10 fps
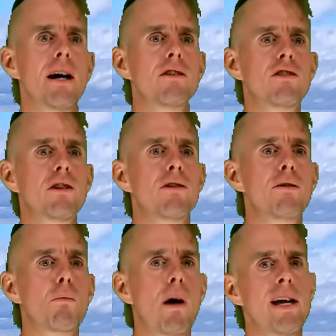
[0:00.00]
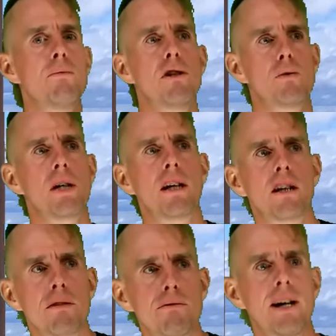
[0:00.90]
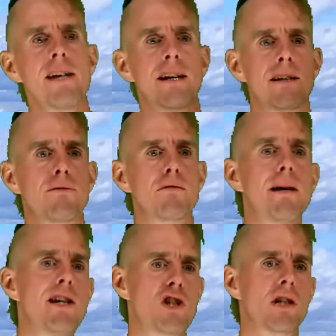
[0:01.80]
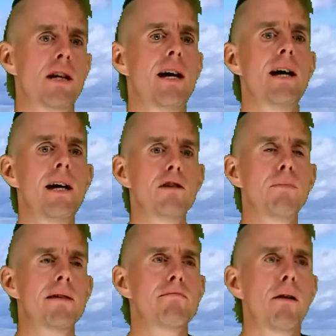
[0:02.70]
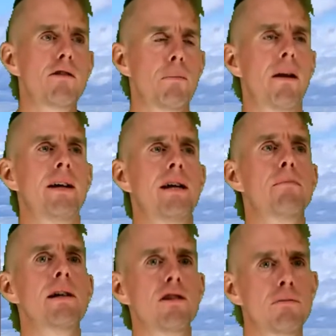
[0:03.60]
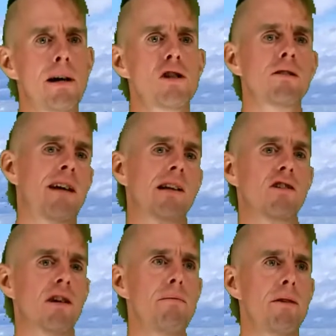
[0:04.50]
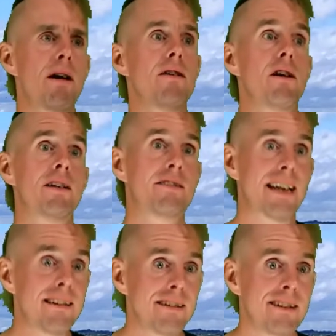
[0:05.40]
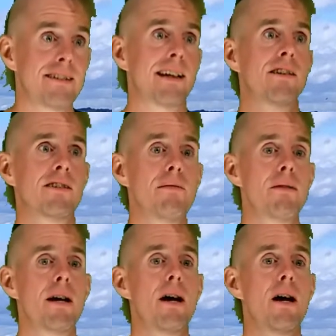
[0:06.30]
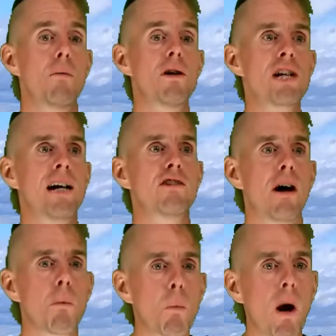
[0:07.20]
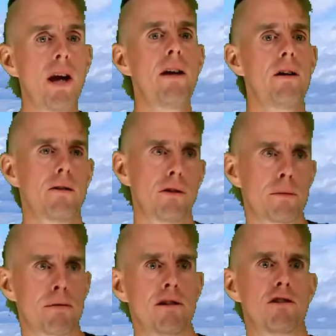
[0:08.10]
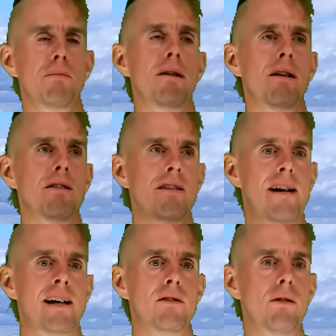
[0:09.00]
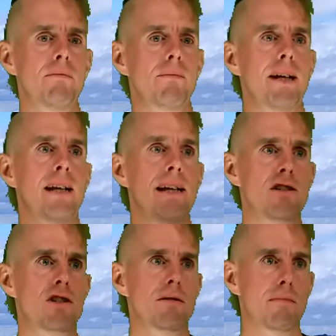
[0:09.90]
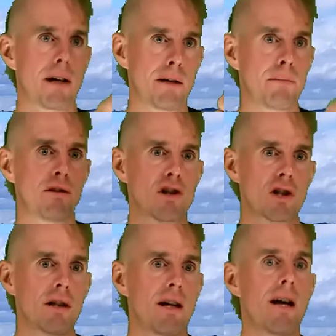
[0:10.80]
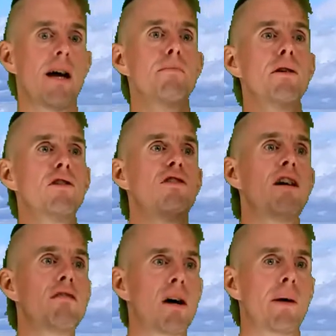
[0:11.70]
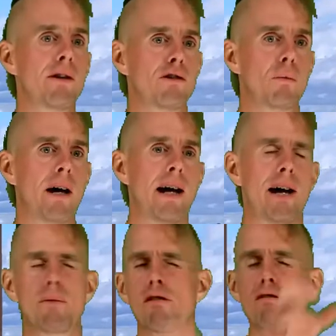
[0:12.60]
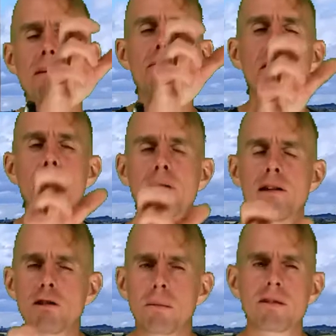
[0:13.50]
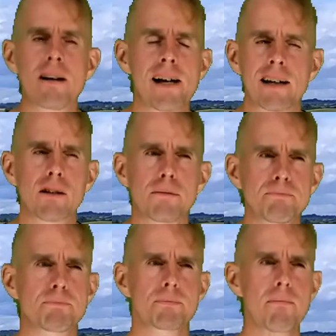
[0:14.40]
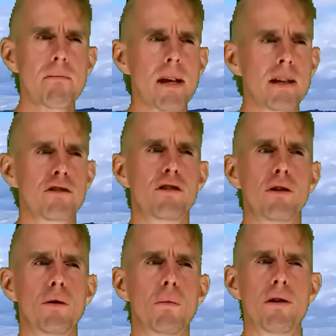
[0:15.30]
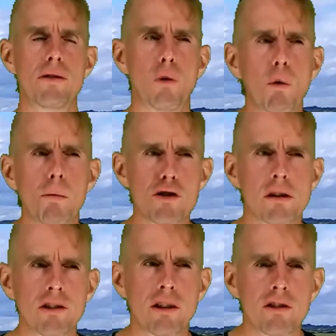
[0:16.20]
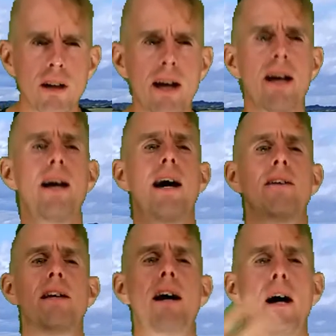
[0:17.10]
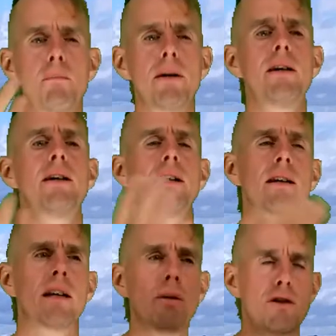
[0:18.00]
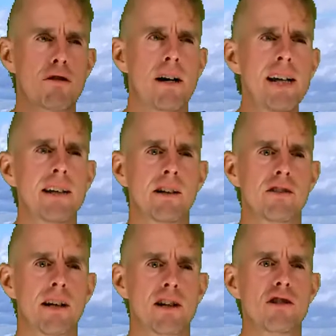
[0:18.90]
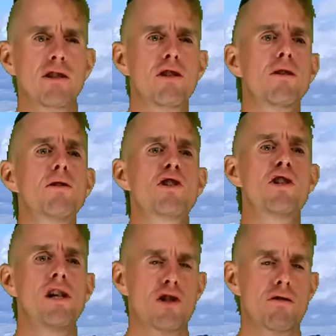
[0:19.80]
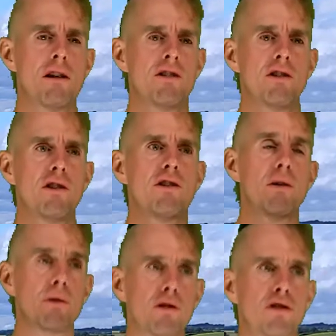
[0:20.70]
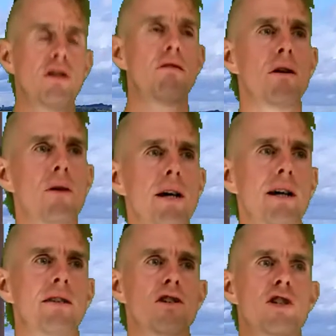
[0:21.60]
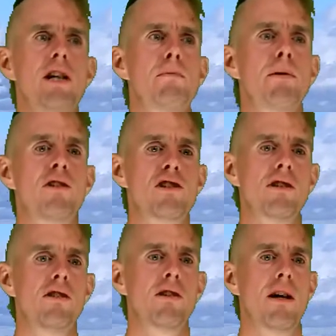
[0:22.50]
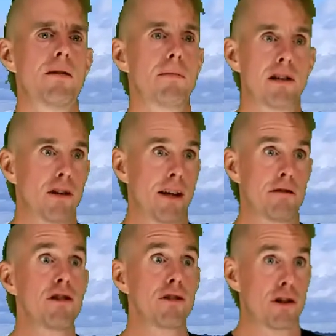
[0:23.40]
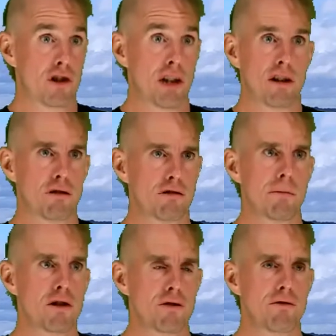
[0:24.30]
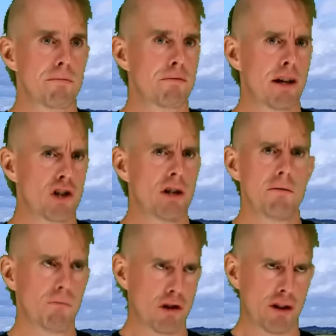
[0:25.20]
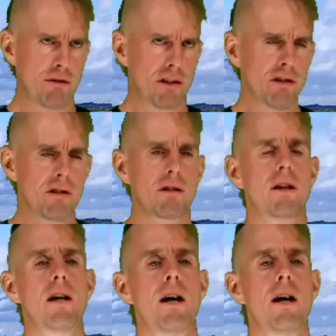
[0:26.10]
And so the way in which we can convey that information is by multiplying it by a special tensor, the identity tensor, which has a 1 on the principal diagonal in each position, but 0 elsewhere. And we remember the principal diagonal is to do with normal stresses, and the upper and lower triangular sections are to do with shear stresses. So 0 in the shear positions means that there is no shear contribution from pressure, which there isn't.